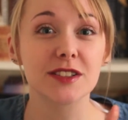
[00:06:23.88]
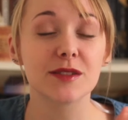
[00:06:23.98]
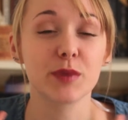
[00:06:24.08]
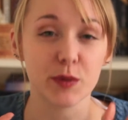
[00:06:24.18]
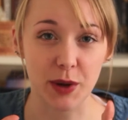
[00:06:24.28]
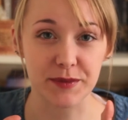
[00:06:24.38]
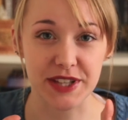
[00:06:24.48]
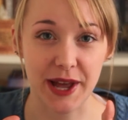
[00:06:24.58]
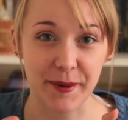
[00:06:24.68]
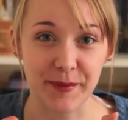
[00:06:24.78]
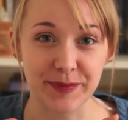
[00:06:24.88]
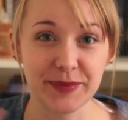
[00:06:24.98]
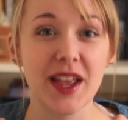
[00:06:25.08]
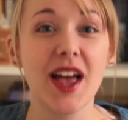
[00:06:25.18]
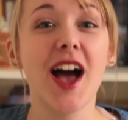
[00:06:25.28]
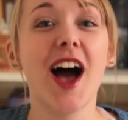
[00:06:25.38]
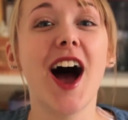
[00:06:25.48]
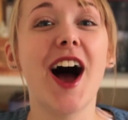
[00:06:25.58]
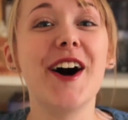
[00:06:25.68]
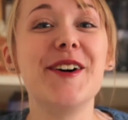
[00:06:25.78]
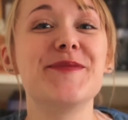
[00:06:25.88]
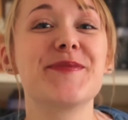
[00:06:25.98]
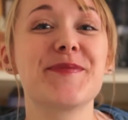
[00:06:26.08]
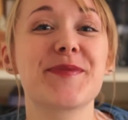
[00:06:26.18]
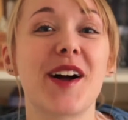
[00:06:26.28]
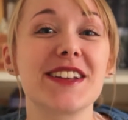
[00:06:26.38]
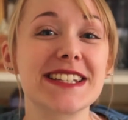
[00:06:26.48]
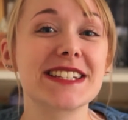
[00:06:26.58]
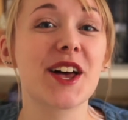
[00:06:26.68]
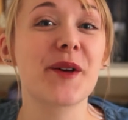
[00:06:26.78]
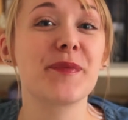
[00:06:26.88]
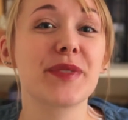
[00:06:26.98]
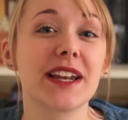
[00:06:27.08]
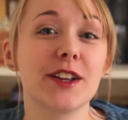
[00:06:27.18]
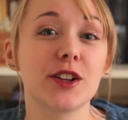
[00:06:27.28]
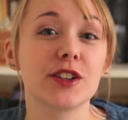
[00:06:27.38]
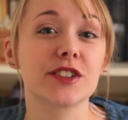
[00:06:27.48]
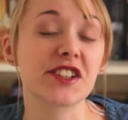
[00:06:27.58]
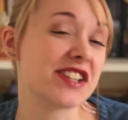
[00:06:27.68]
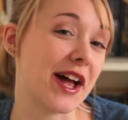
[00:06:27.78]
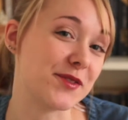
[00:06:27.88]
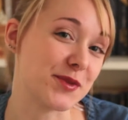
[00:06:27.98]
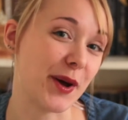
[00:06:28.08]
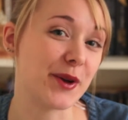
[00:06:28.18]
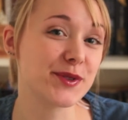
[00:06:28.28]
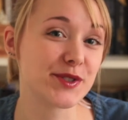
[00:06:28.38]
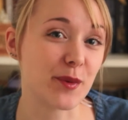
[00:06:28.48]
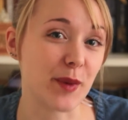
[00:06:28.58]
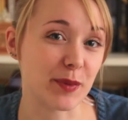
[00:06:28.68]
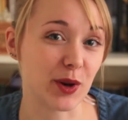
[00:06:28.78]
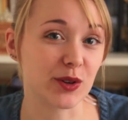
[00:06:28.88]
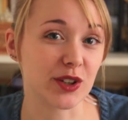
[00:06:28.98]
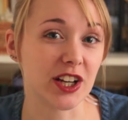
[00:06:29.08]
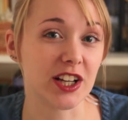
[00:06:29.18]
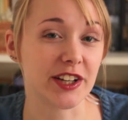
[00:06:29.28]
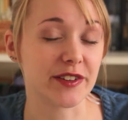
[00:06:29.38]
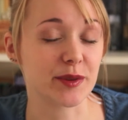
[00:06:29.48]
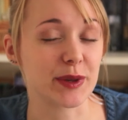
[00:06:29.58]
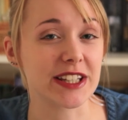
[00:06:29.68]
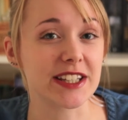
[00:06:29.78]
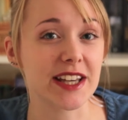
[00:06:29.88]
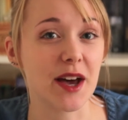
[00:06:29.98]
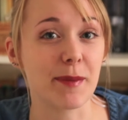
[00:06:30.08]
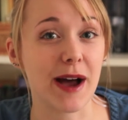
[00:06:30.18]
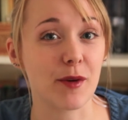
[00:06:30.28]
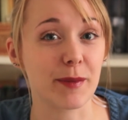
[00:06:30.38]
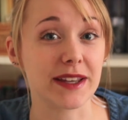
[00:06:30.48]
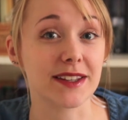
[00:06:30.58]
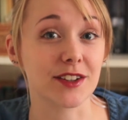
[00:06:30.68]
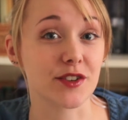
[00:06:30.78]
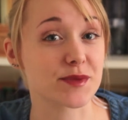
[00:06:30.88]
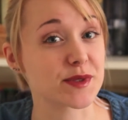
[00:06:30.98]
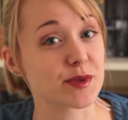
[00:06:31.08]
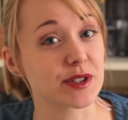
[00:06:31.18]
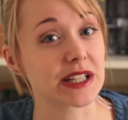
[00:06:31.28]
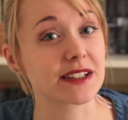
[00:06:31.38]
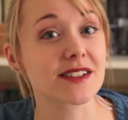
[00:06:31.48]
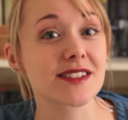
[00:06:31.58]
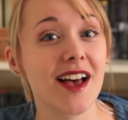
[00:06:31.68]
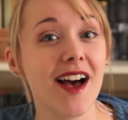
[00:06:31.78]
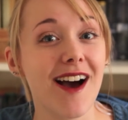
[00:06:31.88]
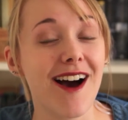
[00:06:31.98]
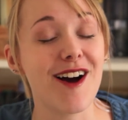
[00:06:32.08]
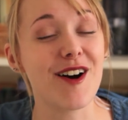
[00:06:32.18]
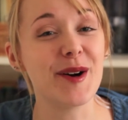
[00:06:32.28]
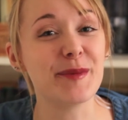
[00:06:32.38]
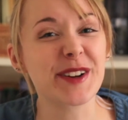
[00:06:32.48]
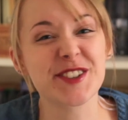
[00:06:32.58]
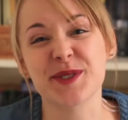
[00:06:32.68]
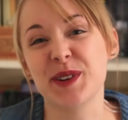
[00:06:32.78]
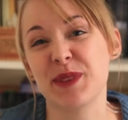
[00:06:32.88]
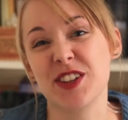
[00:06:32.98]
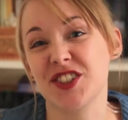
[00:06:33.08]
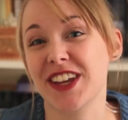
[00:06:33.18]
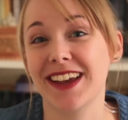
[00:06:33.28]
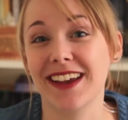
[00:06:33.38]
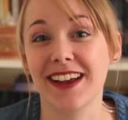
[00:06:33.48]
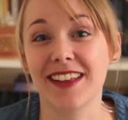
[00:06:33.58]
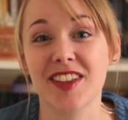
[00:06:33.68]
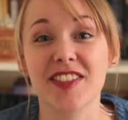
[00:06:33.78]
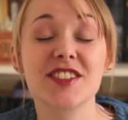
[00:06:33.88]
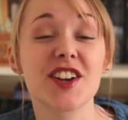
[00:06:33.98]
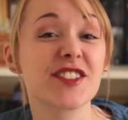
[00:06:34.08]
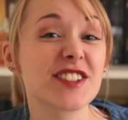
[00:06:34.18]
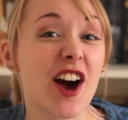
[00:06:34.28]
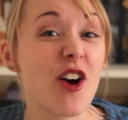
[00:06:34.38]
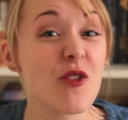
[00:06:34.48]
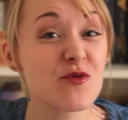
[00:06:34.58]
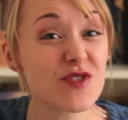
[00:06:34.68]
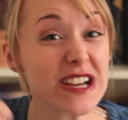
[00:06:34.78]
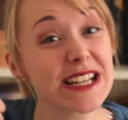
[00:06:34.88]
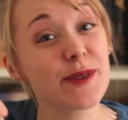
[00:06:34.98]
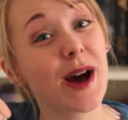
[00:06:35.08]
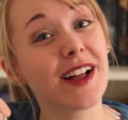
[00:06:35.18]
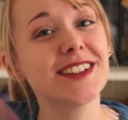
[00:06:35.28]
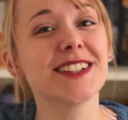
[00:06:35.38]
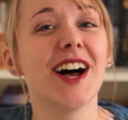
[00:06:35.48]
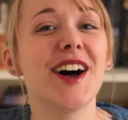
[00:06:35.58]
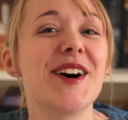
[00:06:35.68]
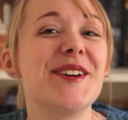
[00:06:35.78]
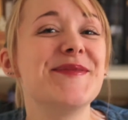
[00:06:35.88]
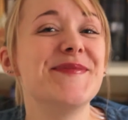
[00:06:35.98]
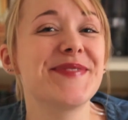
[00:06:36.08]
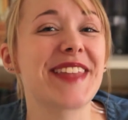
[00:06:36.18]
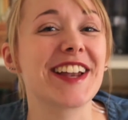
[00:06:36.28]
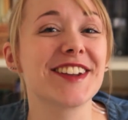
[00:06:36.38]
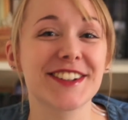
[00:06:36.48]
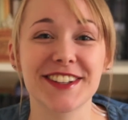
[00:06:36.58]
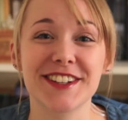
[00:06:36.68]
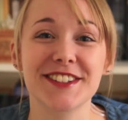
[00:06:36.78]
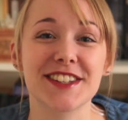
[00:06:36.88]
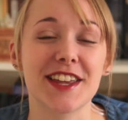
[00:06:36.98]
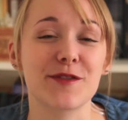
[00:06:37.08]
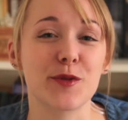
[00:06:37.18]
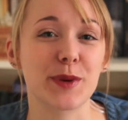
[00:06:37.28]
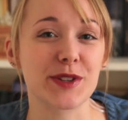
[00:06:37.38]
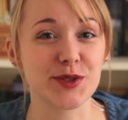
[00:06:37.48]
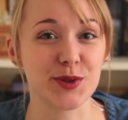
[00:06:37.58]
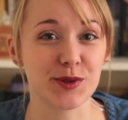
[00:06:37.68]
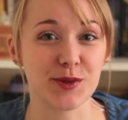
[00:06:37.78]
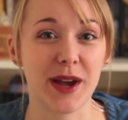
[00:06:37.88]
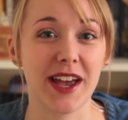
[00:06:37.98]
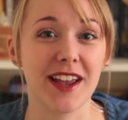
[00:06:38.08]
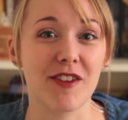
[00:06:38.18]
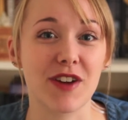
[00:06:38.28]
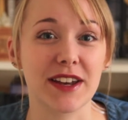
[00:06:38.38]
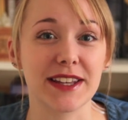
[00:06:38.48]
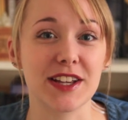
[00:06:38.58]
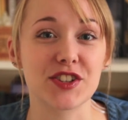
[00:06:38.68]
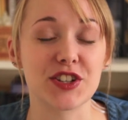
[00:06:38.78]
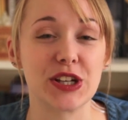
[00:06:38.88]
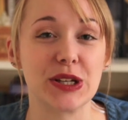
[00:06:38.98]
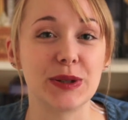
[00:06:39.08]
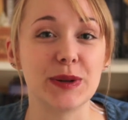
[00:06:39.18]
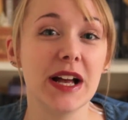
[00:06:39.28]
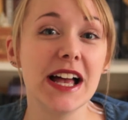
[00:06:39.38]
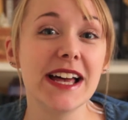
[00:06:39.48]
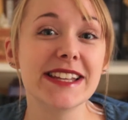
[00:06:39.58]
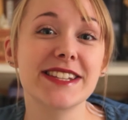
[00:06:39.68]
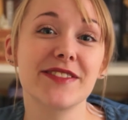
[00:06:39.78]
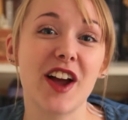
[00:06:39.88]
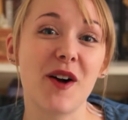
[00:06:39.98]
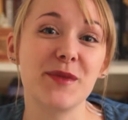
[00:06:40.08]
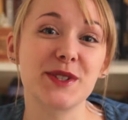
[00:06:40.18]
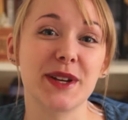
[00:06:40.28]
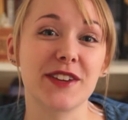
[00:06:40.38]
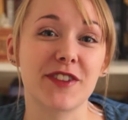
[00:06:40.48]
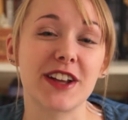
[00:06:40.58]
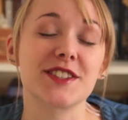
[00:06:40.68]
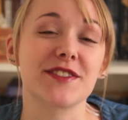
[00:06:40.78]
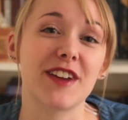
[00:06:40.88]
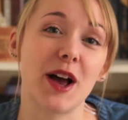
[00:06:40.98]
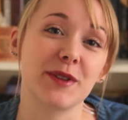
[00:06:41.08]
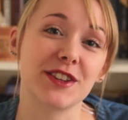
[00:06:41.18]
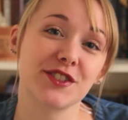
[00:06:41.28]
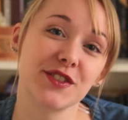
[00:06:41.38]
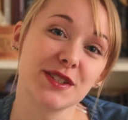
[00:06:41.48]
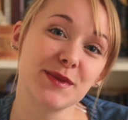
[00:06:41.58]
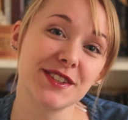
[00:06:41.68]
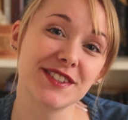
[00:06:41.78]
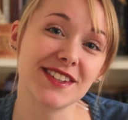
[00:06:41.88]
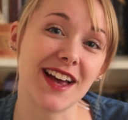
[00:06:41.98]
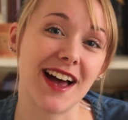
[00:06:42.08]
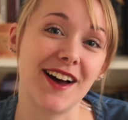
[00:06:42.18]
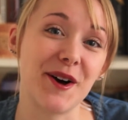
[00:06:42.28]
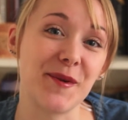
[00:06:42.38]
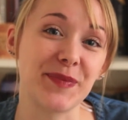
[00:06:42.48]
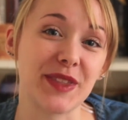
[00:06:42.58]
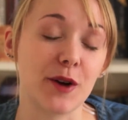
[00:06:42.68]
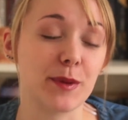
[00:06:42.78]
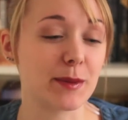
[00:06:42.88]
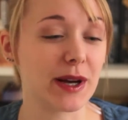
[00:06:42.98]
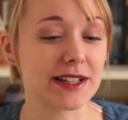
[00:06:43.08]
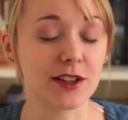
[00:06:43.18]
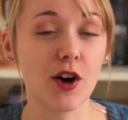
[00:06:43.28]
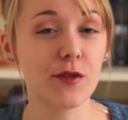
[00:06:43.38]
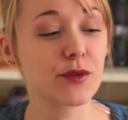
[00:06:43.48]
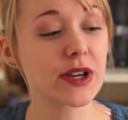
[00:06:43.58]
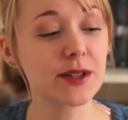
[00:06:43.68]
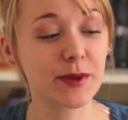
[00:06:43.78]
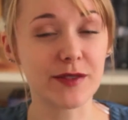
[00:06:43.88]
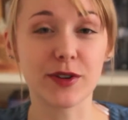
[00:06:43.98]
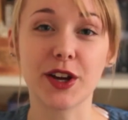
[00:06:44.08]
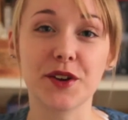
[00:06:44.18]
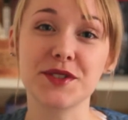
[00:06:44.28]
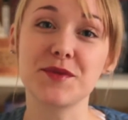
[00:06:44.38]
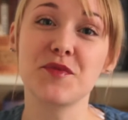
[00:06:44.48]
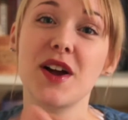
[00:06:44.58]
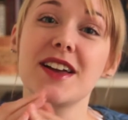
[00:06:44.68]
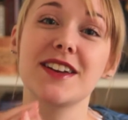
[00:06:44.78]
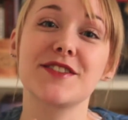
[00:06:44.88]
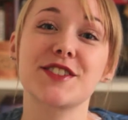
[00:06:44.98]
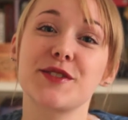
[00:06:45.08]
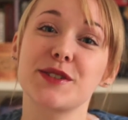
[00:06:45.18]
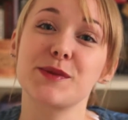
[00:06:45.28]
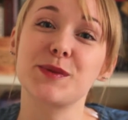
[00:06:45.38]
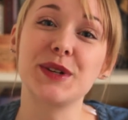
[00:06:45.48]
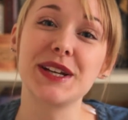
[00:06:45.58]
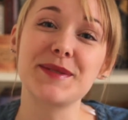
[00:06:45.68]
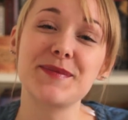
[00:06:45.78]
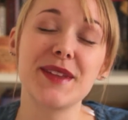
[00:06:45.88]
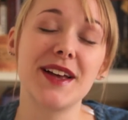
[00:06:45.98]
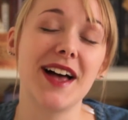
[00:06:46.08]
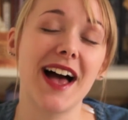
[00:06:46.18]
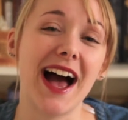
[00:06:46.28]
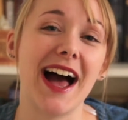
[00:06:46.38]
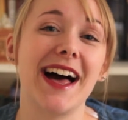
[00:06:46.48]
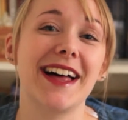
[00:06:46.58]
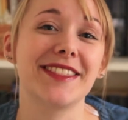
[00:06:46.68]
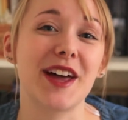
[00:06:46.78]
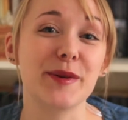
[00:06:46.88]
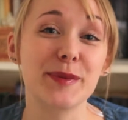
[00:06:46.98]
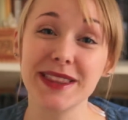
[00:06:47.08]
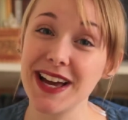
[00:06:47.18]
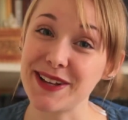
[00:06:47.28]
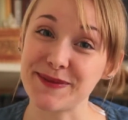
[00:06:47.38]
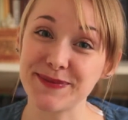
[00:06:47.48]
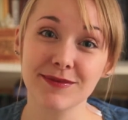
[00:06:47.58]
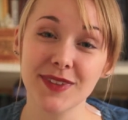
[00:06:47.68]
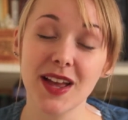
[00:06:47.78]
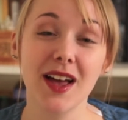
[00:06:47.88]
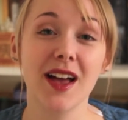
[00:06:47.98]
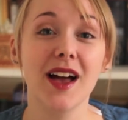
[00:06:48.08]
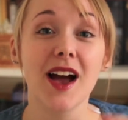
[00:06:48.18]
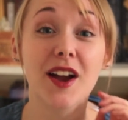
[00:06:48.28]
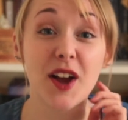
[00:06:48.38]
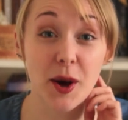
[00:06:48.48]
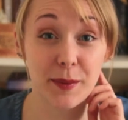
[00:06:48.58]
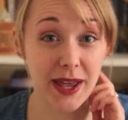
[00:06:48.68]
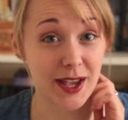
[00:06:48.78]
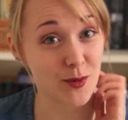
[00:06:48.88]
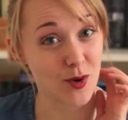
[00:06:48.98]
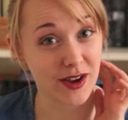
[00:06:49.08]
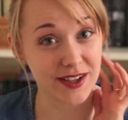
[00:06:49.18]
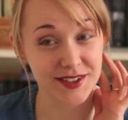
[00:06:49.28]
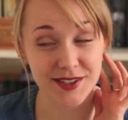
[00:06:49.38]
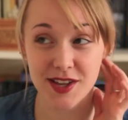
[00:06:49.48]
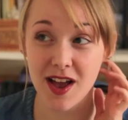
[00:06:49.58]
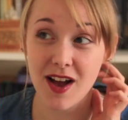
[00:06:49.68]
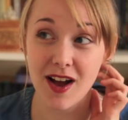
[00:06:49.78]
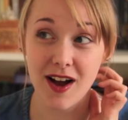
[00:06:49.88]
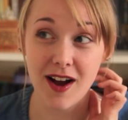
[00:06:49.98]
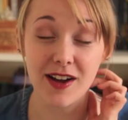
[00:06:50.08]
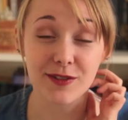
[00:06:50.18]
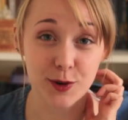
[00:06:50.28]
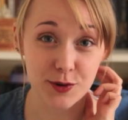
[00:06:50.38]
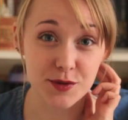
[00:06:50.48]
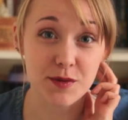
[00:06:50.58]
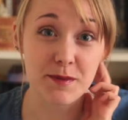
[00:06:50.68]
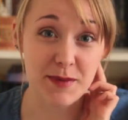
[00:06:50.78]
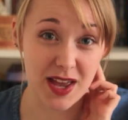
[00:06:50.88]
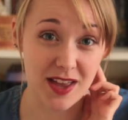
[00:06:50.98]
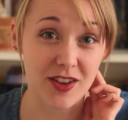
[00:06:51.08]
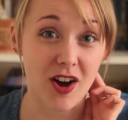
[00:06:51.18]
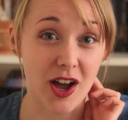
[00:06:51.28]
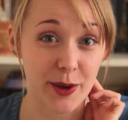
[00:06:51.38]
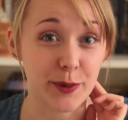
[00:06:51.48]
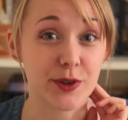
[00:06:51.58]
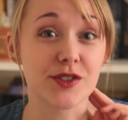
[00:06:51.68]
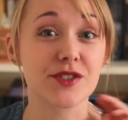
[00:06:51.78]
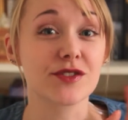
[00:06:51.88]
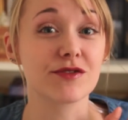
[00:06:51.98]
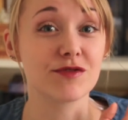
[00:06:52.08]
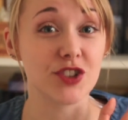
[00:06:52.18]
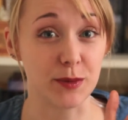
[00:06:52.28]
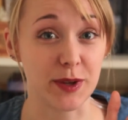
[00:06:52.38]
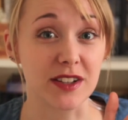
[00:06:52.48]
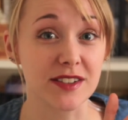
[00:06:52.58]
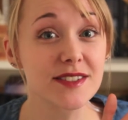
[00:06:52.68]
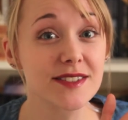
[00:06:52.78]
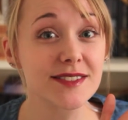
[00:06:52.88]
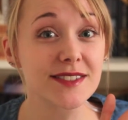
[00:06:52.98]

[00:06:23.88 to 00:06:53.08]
but we'll come to that. I did a little nostalgia post on my blog earlier in the week about making Christmas puddings, but I just thought I'd mention it here that they turned out really well. They look good, they've all been stored away, ready to divvy up between friends and family this Christmas, and they'll be my little offering whenever I go somewhere. Here is a Christmas pudding, and that will be that. Cupcake wise, I've got to admit that I was dubious,